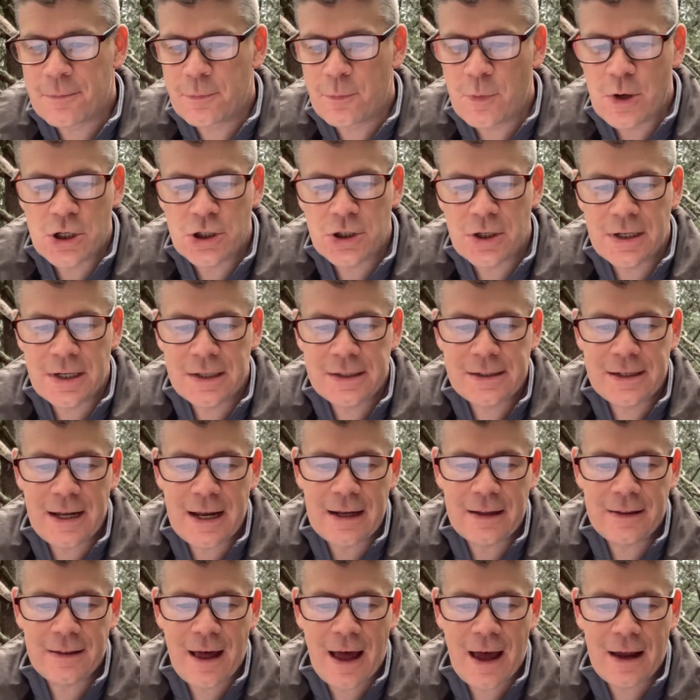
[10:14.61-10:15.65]
we should just
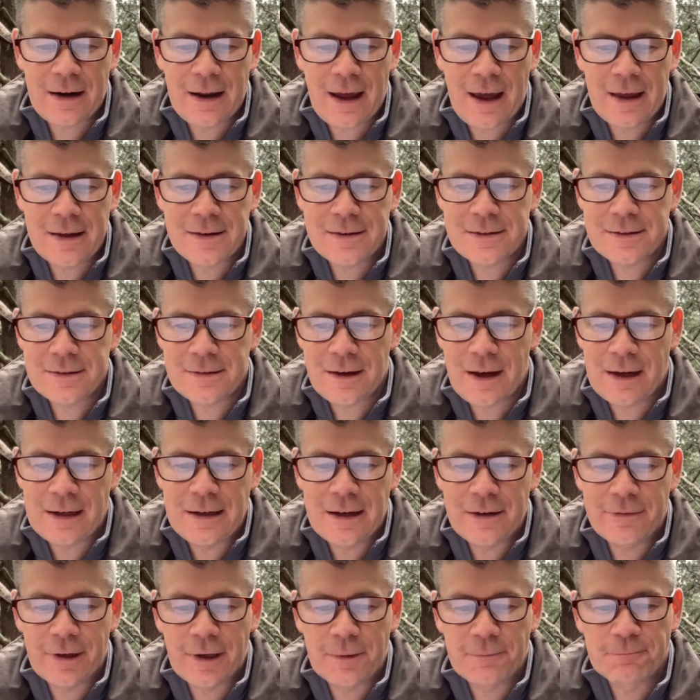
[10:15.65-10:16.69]
take that as a given.